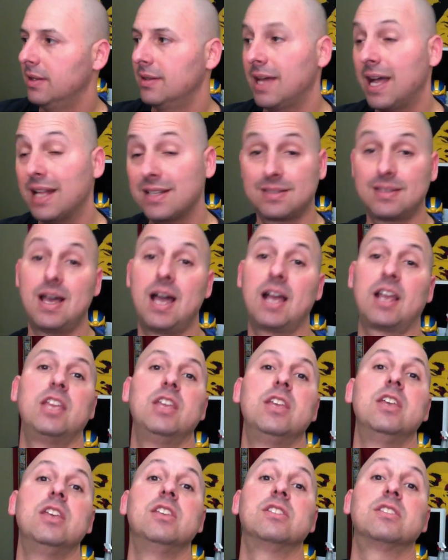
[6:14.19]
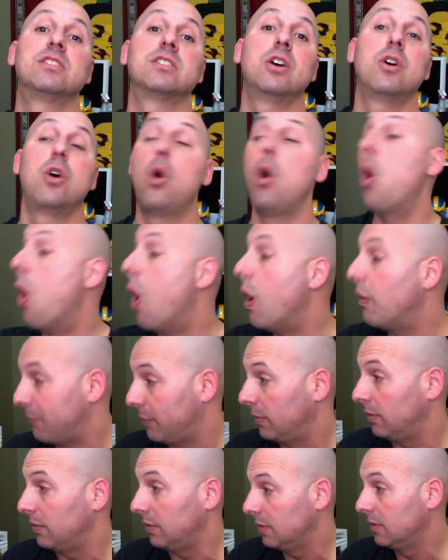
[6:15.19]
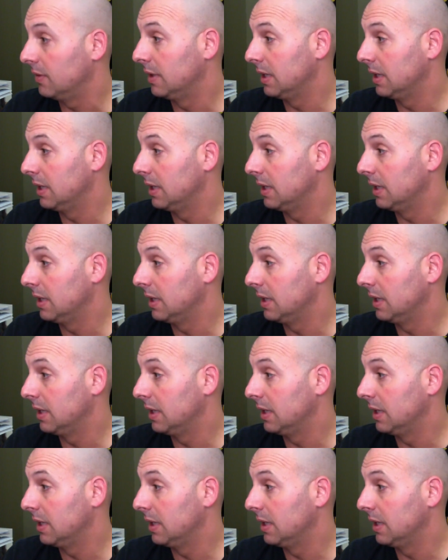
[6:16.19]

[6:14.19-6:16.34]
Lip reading: That stock is awful.